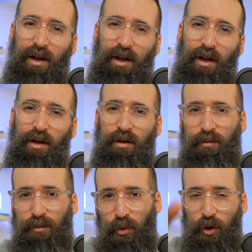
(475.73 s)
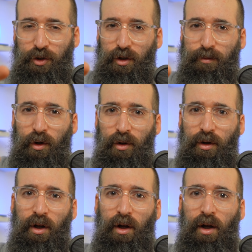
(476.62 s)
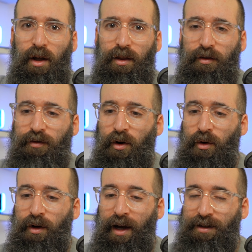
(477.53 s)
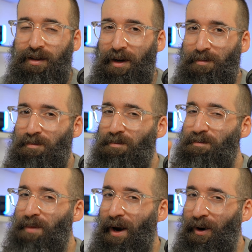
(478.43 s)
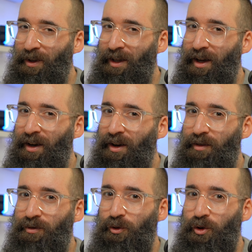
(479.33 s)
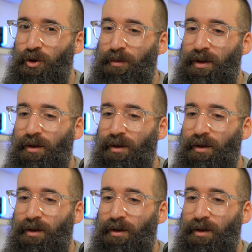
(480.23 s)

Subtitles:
in portrait mode, the phone has like barely enough room